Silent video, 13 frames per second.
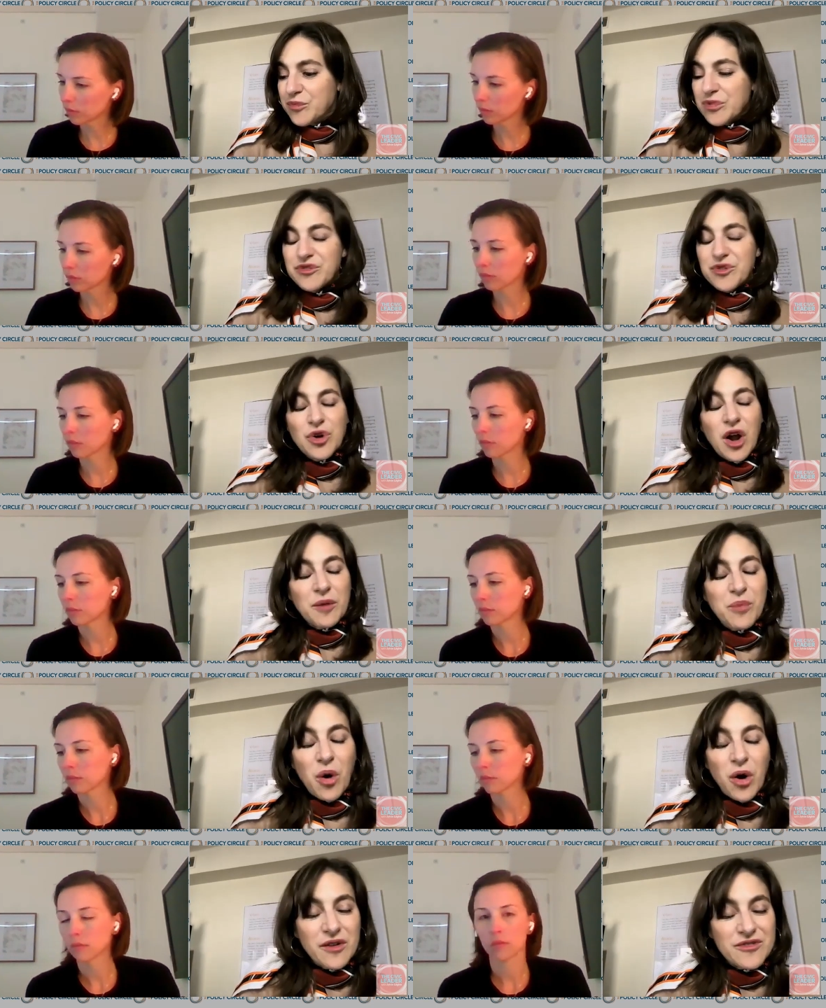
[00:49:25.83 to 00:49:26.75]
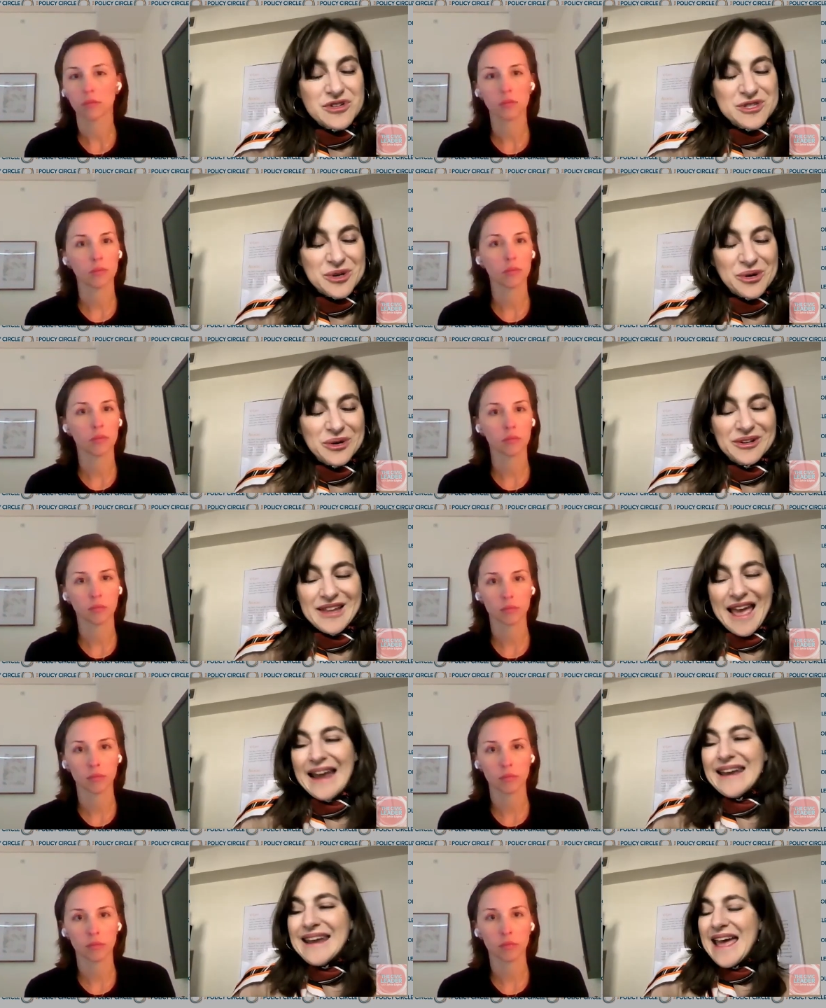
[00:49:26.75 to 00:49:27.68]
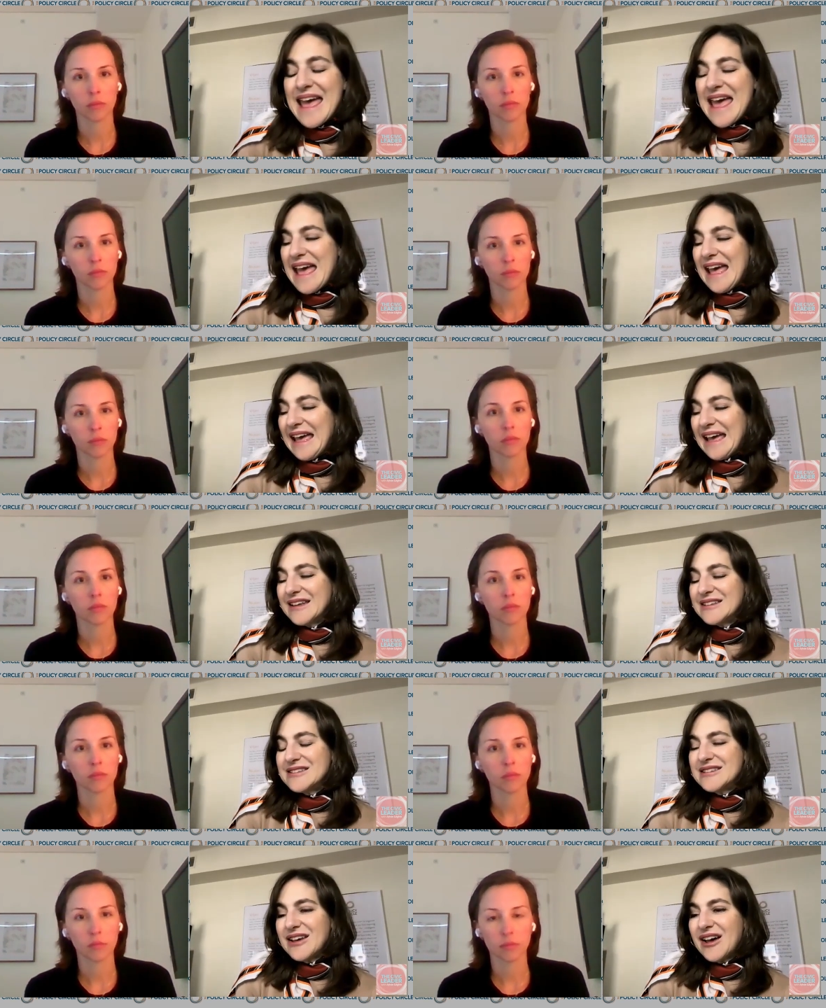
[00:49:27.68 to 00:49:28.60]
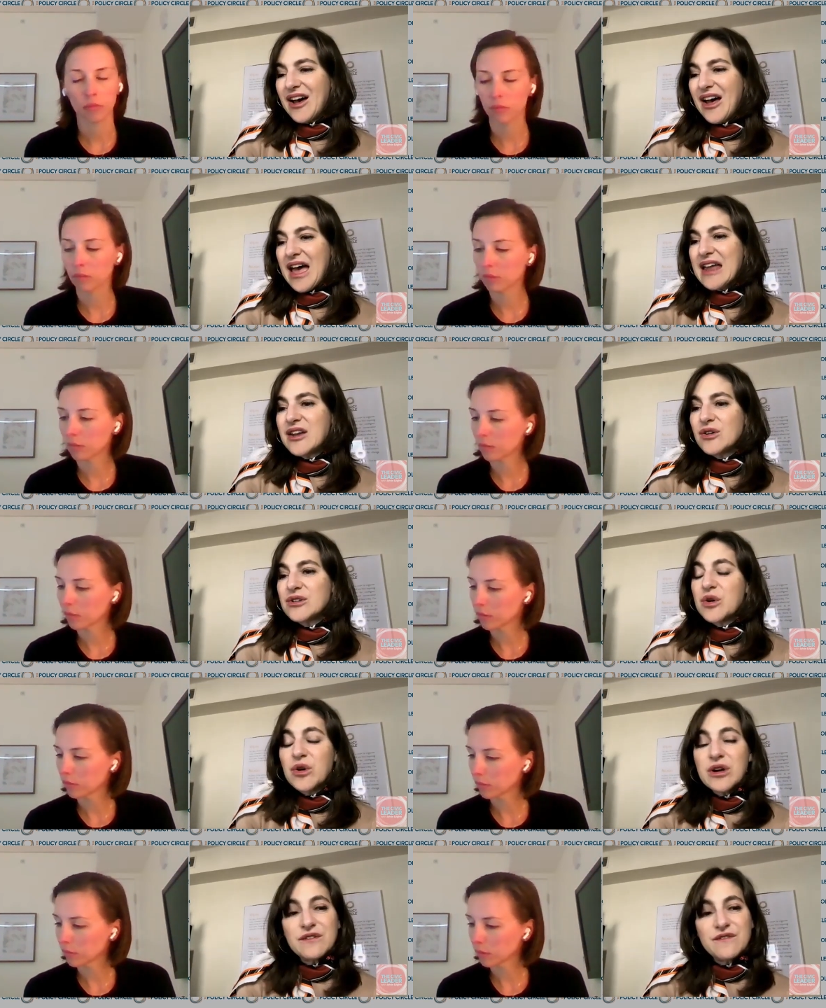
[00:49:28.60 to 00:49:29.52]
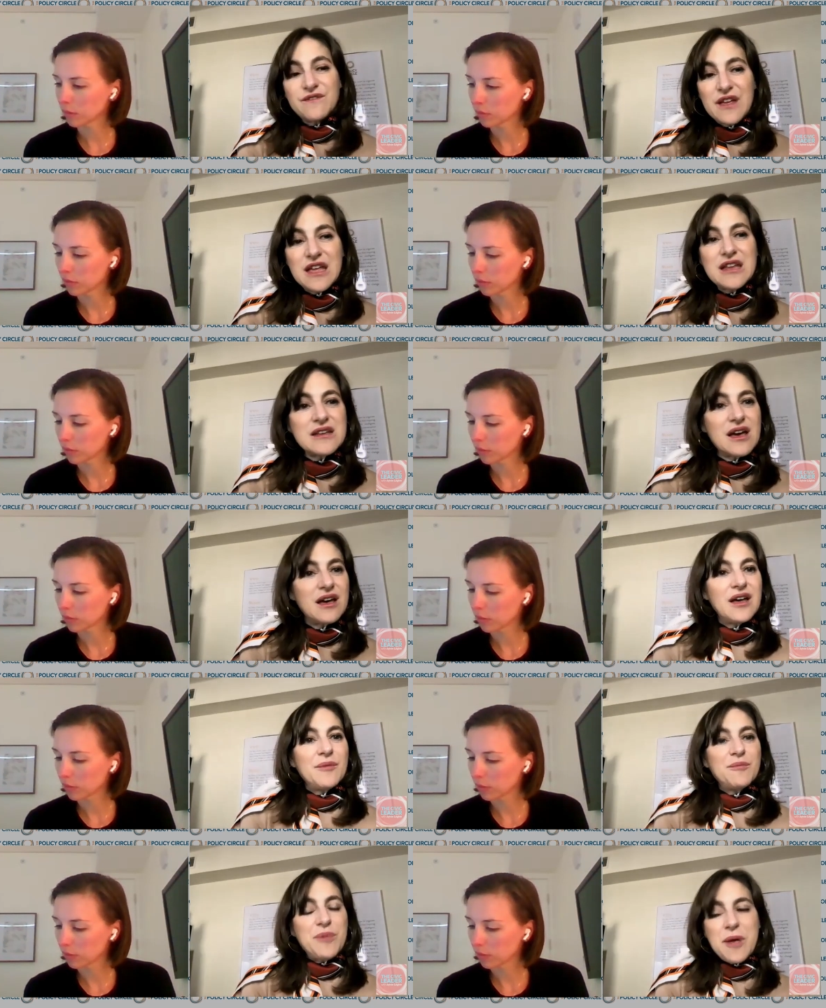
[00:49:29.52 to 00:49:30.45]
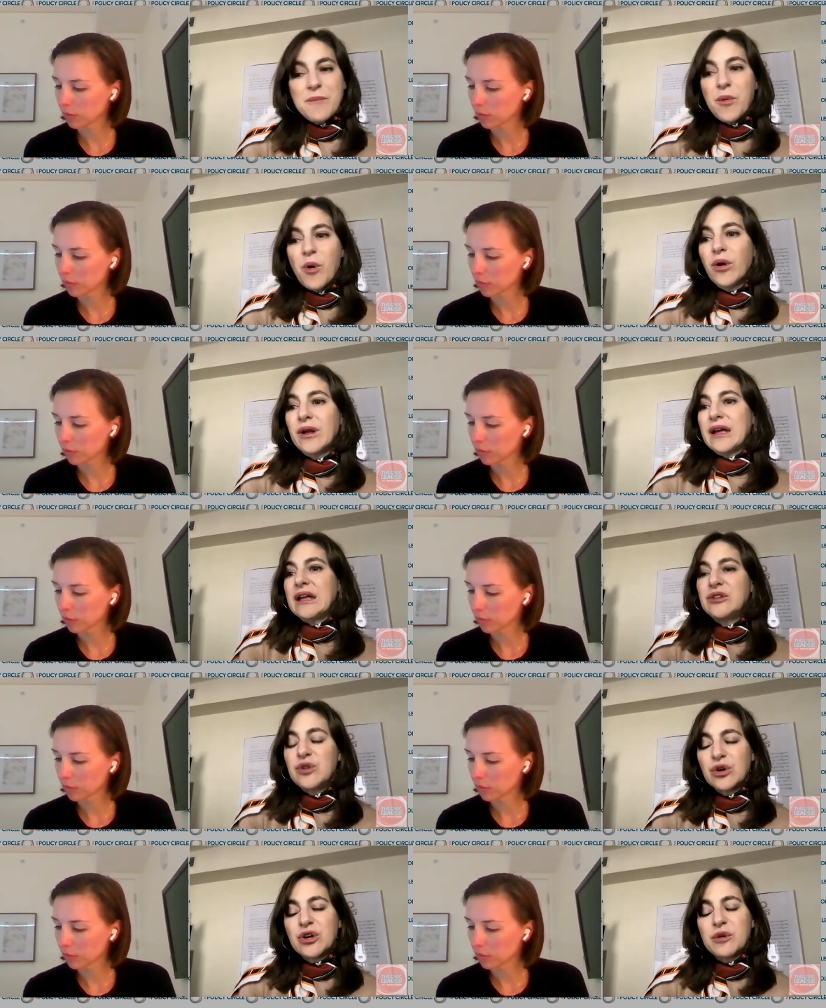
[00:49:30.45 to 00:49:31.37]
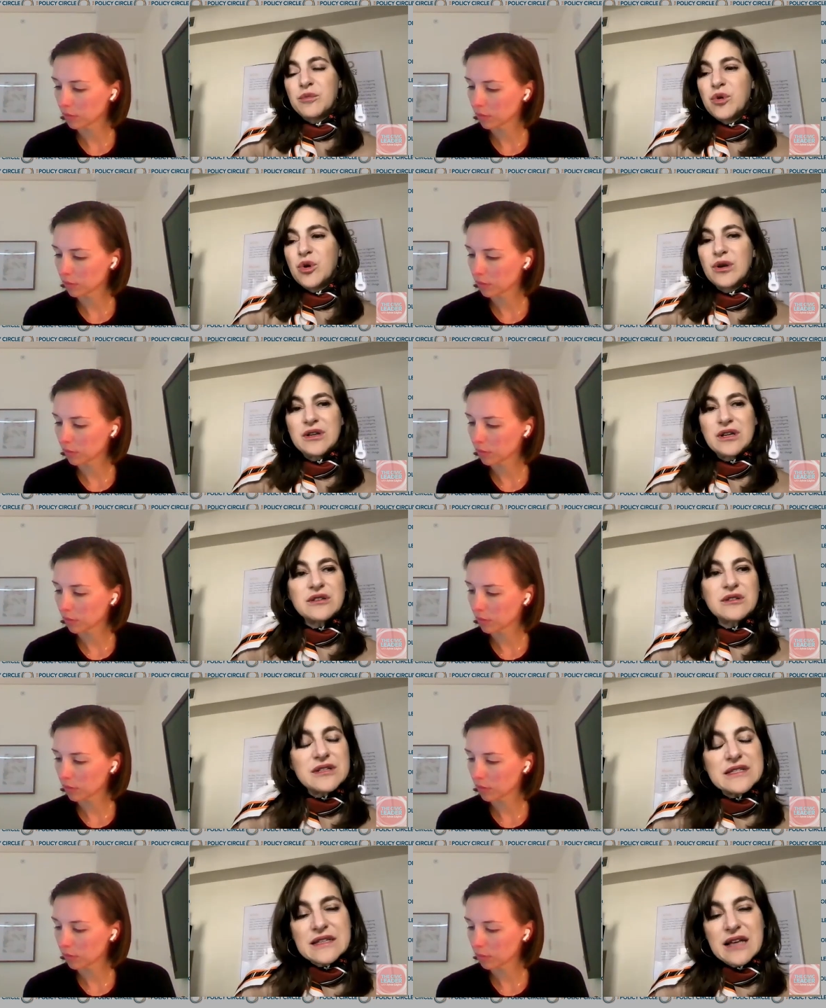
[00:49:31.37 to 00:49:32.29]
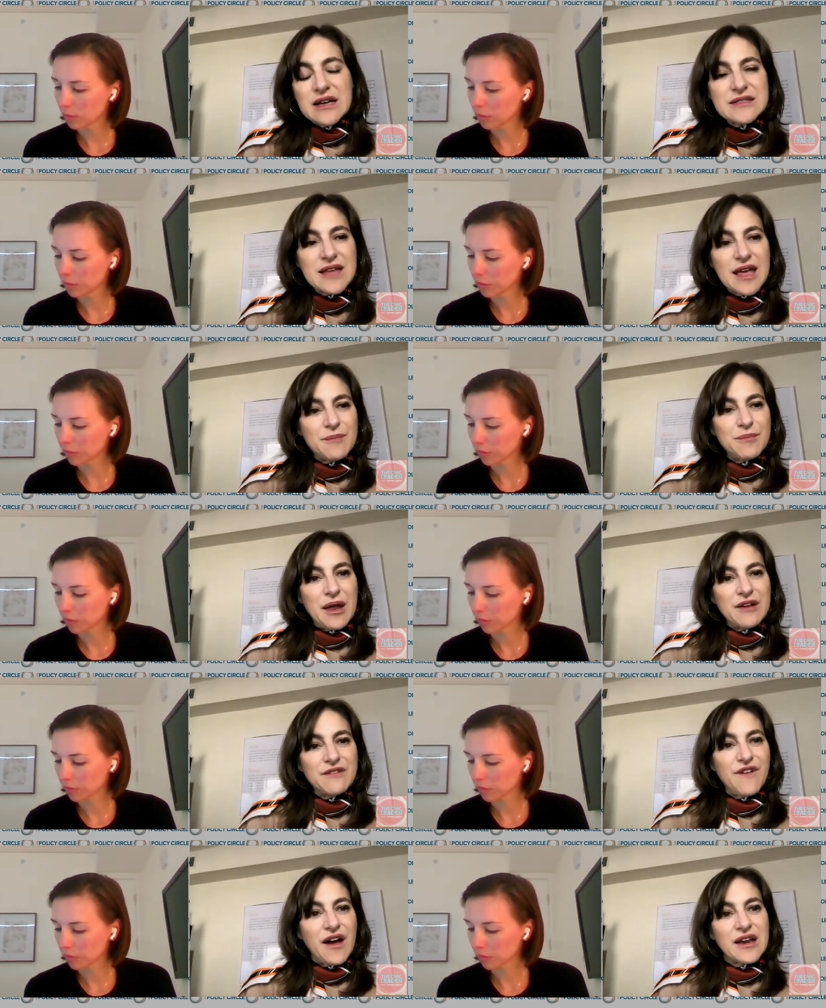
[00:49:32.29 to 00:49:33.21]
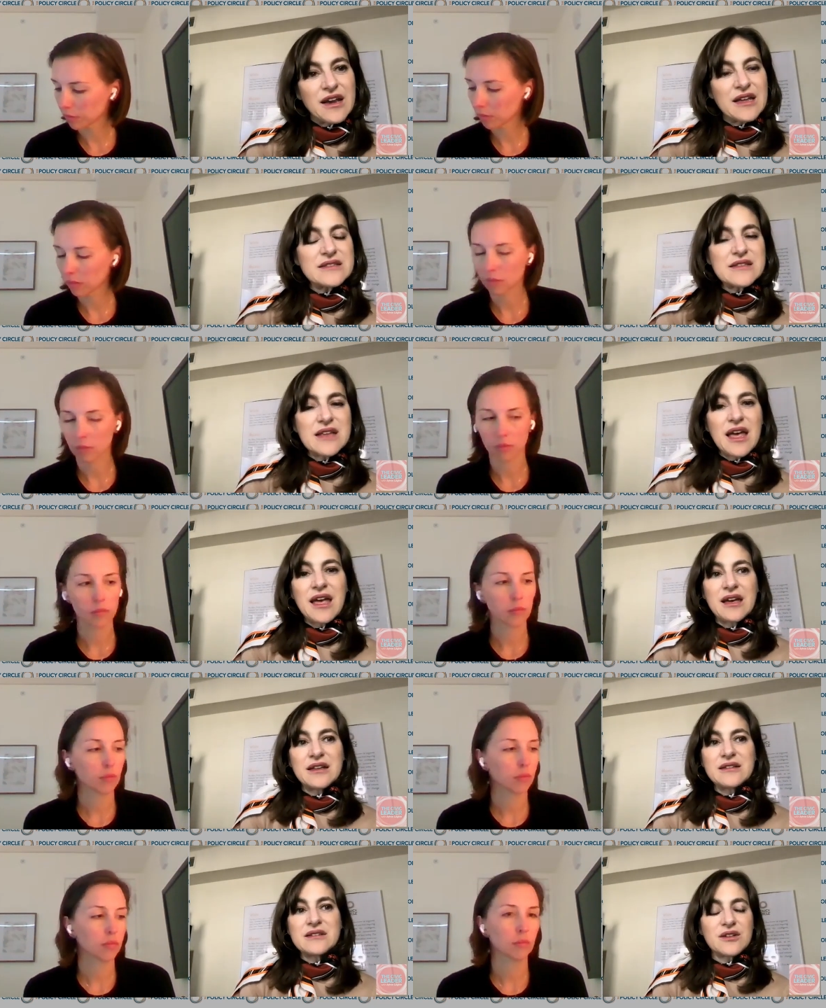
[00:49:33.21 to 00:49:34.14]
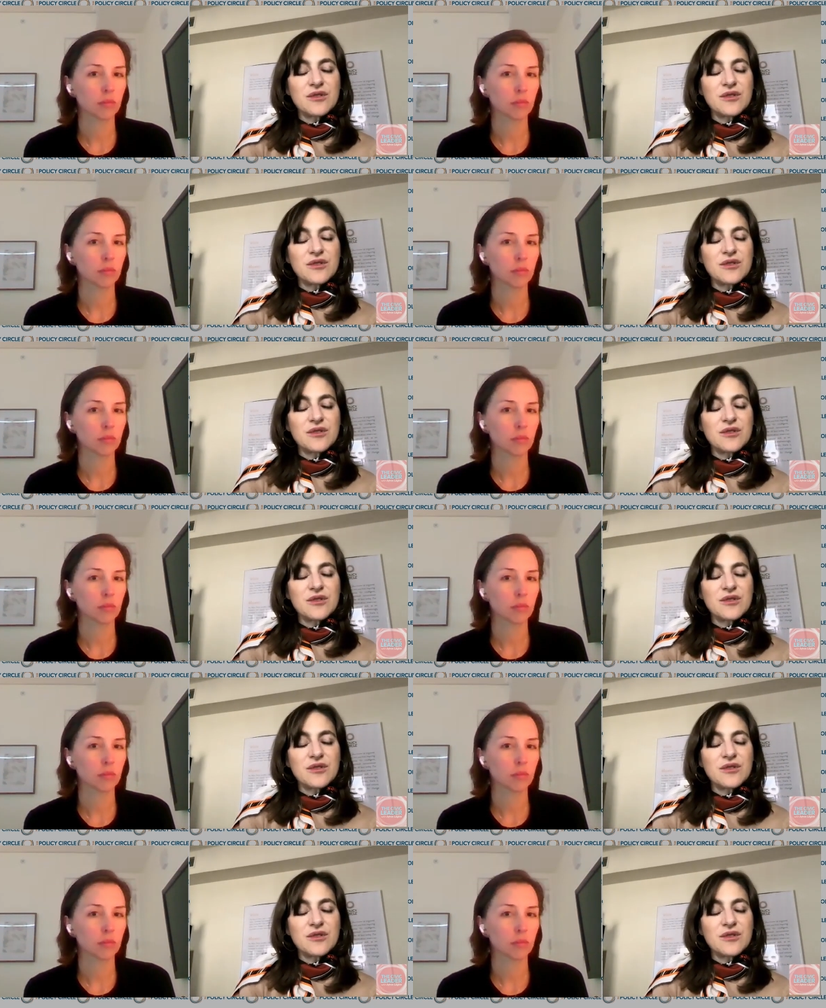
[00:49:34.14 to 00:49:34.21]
Speaker 1: if you're not part of a circle yet, and uh, and also convene people in your community to discuss campaign finance and